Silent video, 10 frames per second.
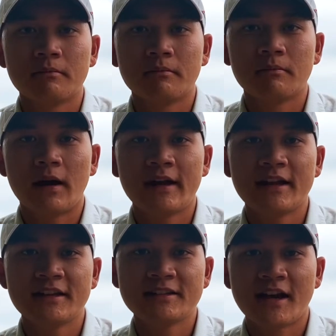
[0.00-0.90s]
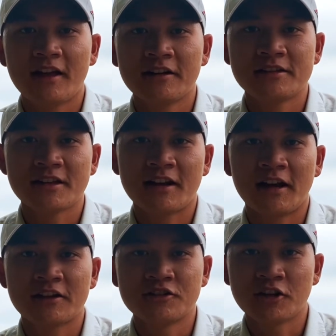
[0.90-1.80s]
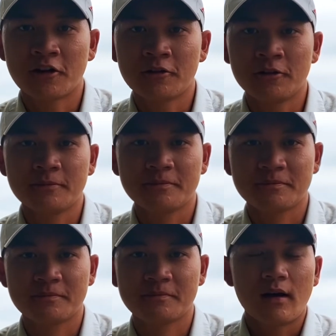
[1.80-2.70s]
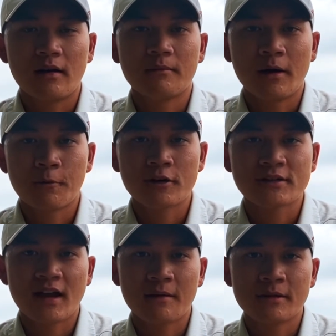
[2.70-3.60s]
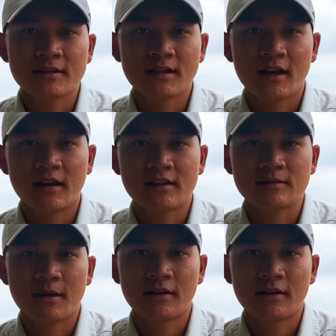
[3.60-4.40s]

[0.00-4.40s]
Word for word: My hidden talent is that I can juggle. My worst habit is that I spend